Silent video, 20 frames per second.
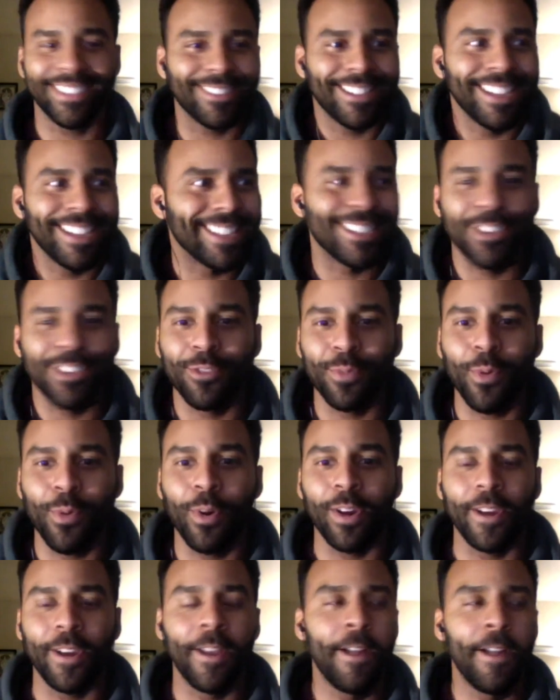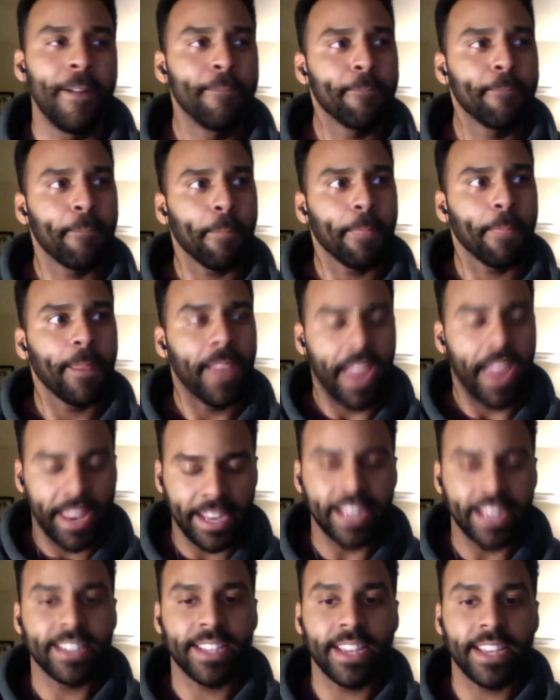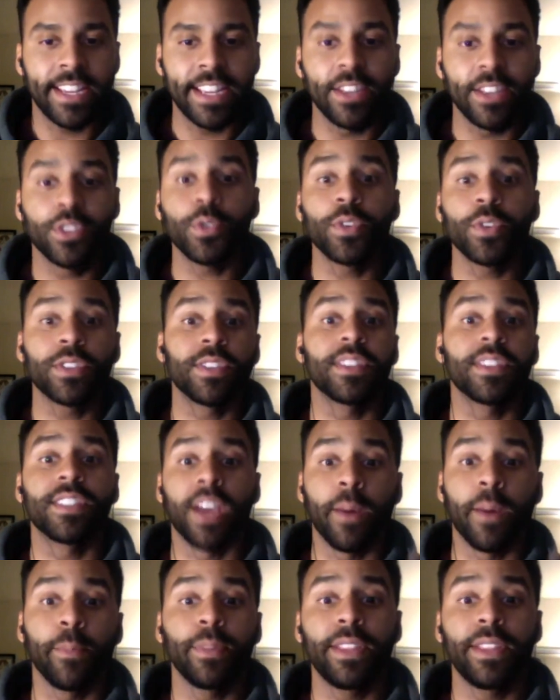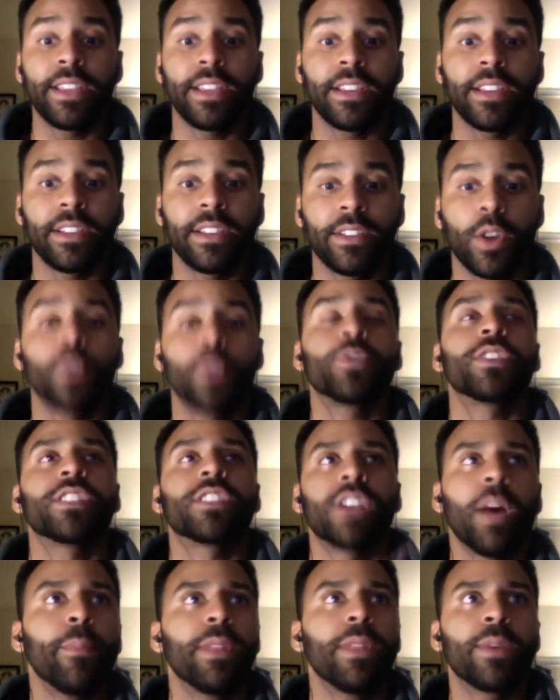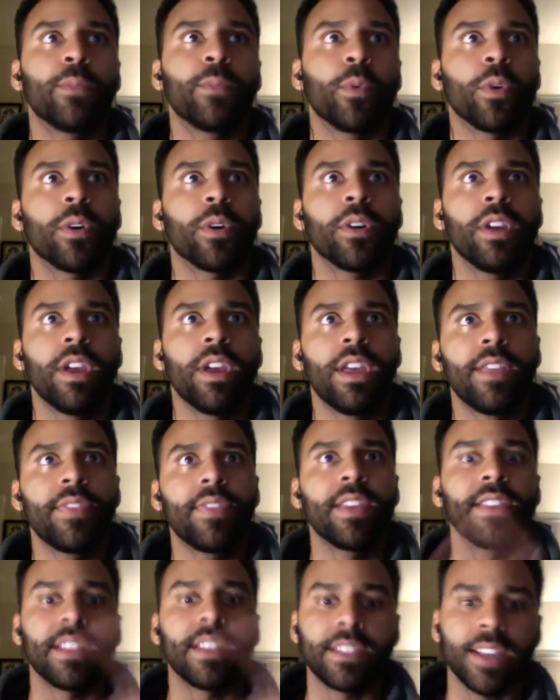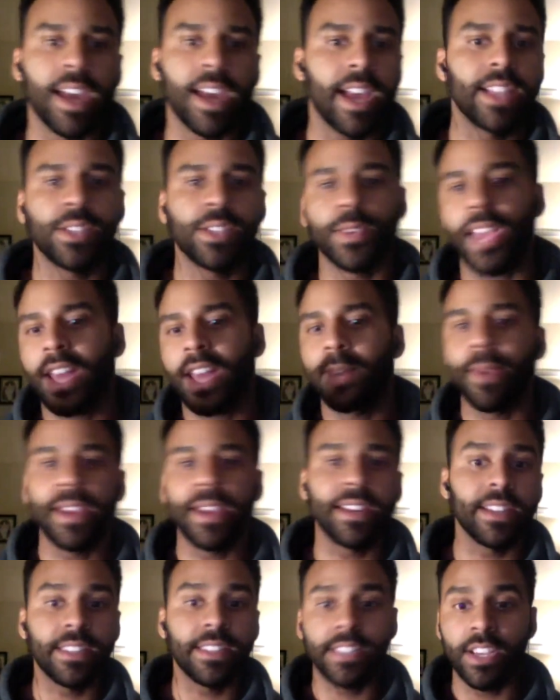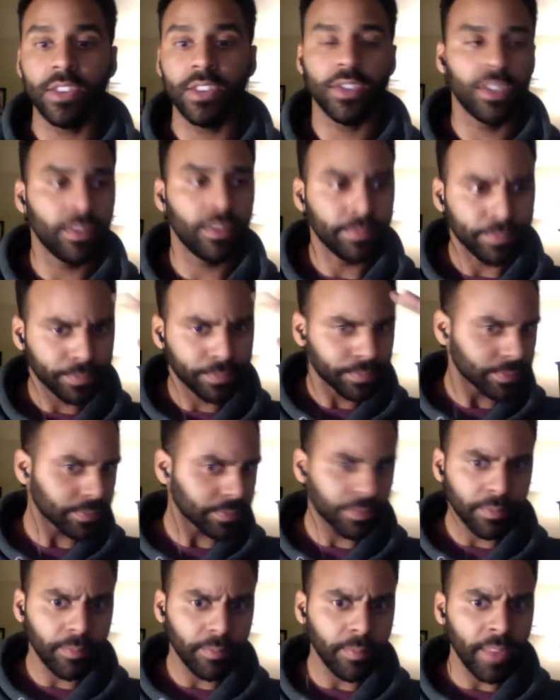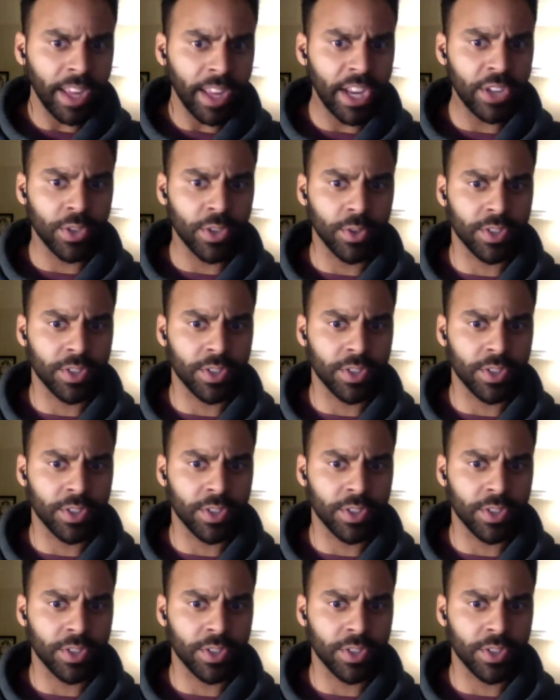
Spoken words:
there's no point. And he had said he enjoys coaching tumbling more than design. So he had to make a decision, and he chose